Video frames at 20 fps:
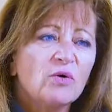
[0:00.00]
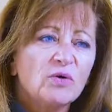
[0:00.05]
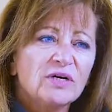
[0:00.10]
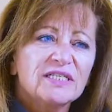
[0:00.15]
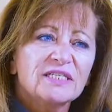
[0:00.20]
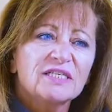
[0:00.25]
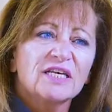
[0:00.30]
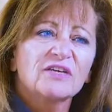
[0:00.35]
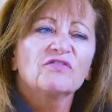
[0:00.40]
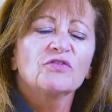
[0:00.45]

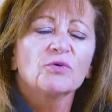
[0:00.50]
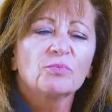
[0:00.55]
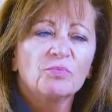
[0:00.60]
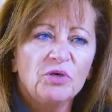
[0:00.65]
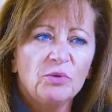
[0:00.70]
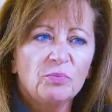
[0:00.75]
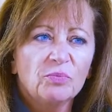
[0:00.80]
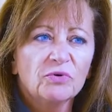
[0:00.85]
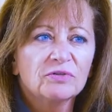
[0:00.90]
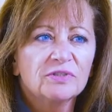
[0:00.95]
always like for
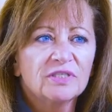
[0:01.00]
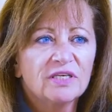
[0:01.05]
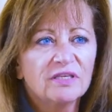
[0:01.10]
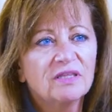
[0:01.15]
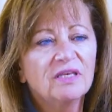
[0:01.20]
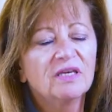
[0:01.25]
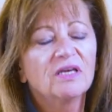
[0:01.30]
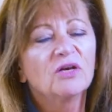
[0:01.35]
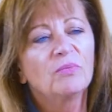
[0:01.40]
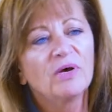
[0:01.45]
people to
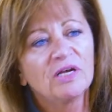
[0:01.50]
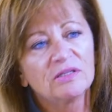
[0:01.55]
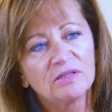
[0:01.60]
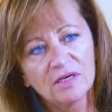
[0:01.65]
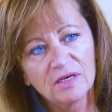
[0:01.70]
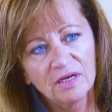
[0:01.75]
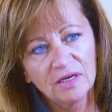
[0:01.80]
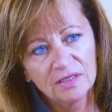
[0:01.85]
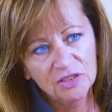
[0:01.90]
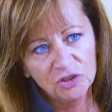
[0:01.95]
think about the
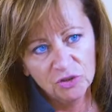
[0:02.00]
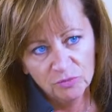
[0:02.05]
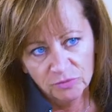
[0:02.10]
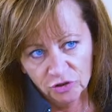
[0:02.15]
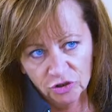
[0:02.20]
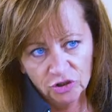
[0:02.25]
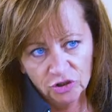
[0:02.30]
customer